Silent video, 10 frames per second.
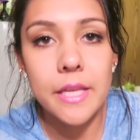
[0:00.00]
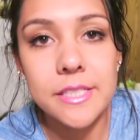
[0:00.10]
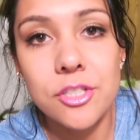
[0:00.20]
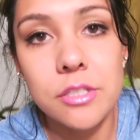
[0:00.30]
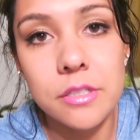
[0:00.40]
what I
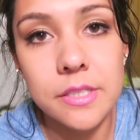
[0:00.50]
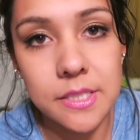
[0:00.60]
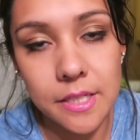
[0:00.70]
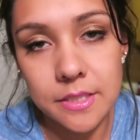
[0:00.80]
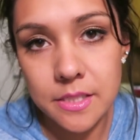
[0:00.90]
like to do
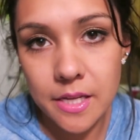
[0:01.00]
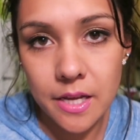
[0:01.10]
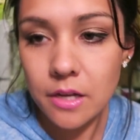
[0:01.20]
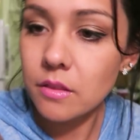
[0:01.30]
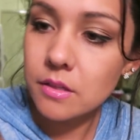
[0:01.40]
is I like to
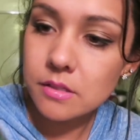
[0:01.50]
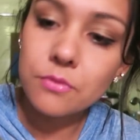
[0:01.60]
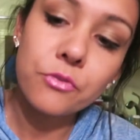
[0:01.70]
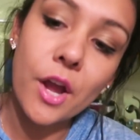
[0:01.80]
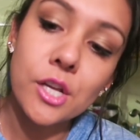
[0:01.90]
take
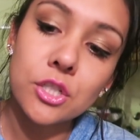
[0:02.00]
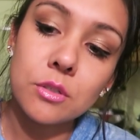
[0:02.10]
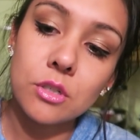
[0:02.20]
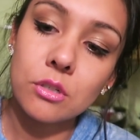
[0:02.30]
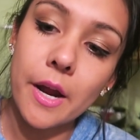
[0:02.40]
this
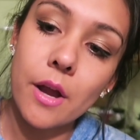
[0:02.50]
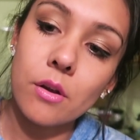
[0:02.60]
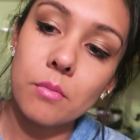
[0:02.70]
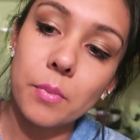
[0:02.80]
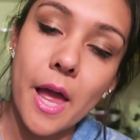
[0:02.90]
fresh
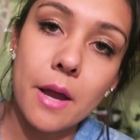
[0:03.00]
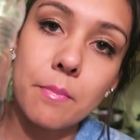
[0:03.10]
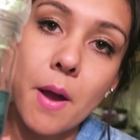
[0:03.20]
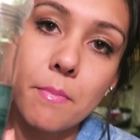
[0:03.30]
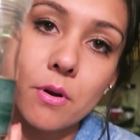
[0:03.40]
ground
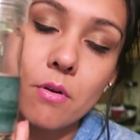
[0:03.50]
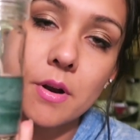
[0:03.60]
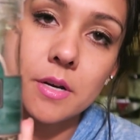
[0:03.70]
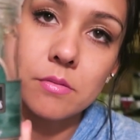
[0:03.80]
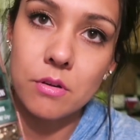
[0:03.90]
black
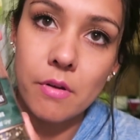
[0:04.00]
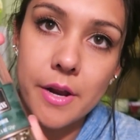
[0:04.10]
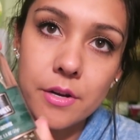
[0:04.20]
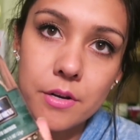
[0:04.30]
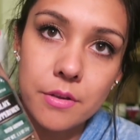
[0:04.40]
peppercorn, the
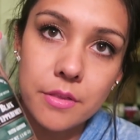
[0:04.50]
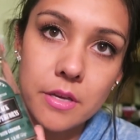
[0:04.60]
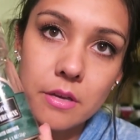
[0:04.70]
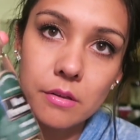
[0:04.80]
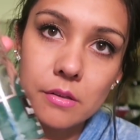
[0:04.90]
grinder
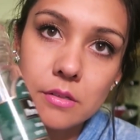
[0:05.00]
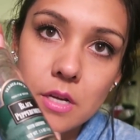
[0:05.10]
thingy on the